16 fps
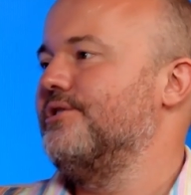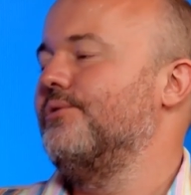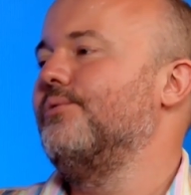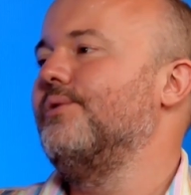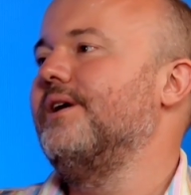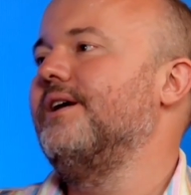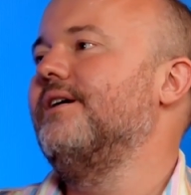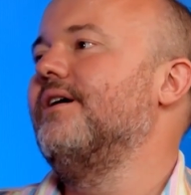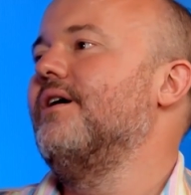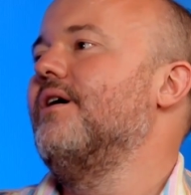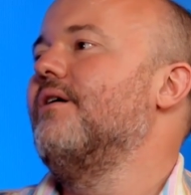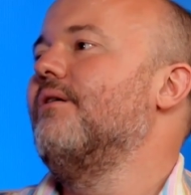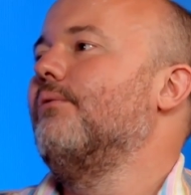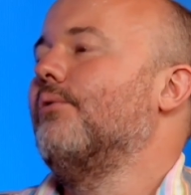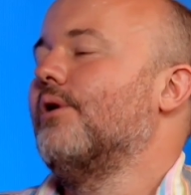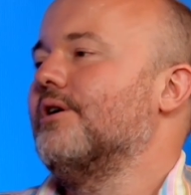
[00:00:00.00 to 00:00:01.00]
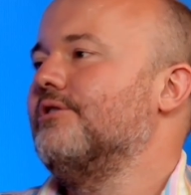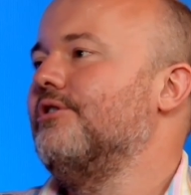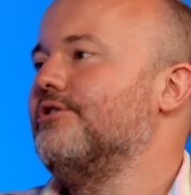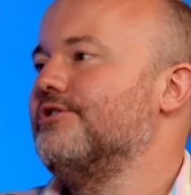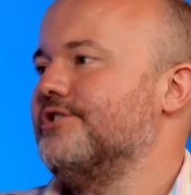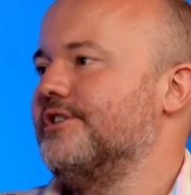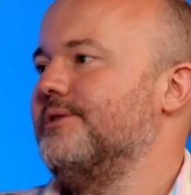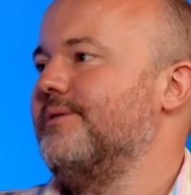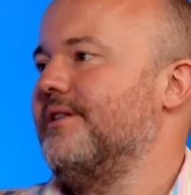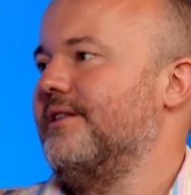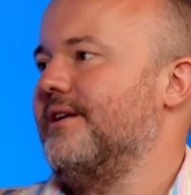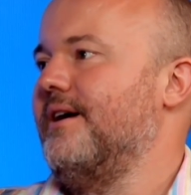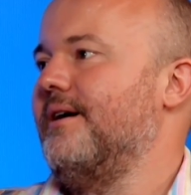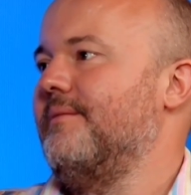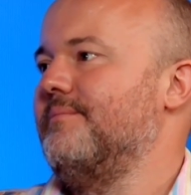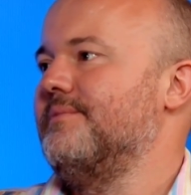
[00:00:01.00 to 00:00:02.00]
So we work closely with
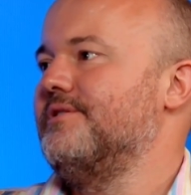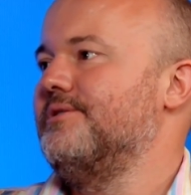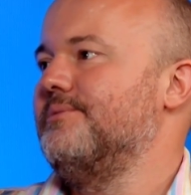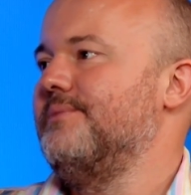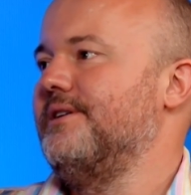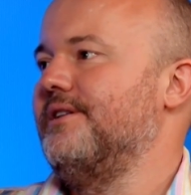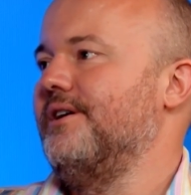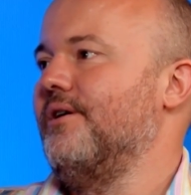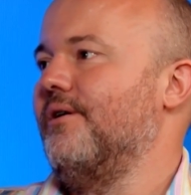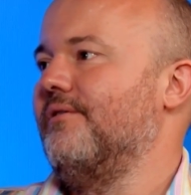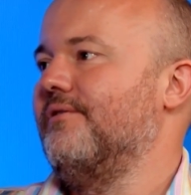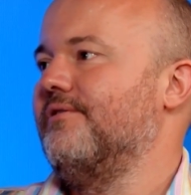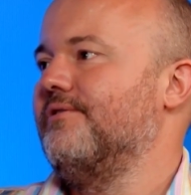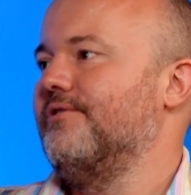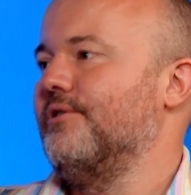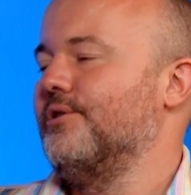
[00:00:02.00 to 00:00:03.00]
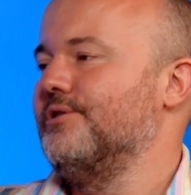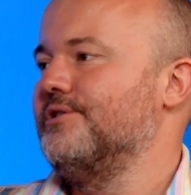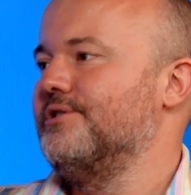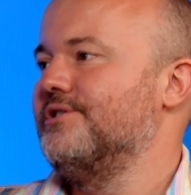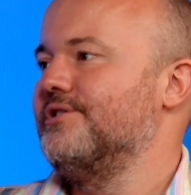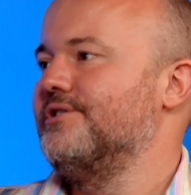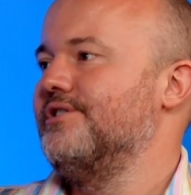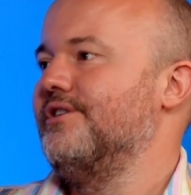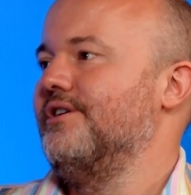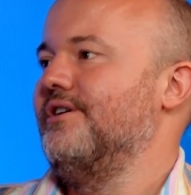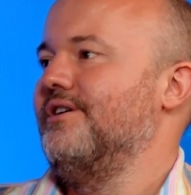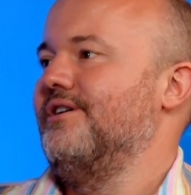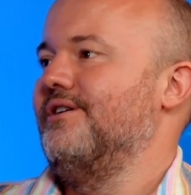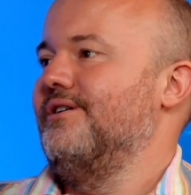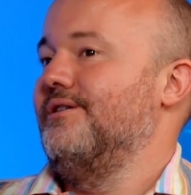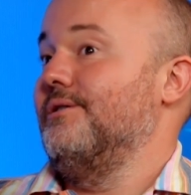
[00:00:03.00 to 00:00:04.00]
them to be the first
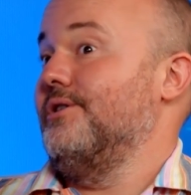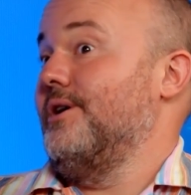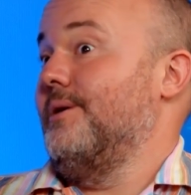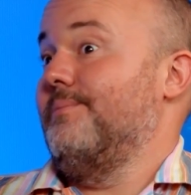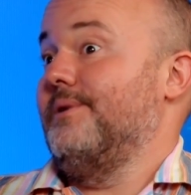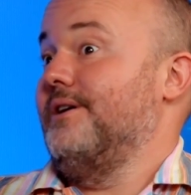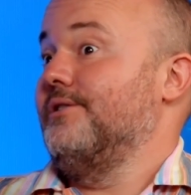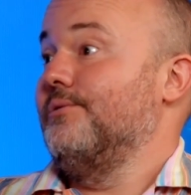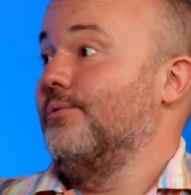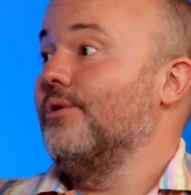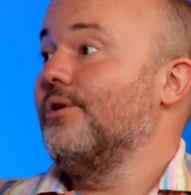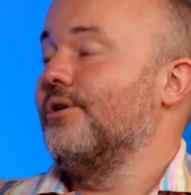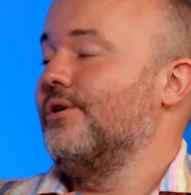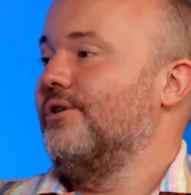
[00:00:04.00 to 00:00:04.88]
company in the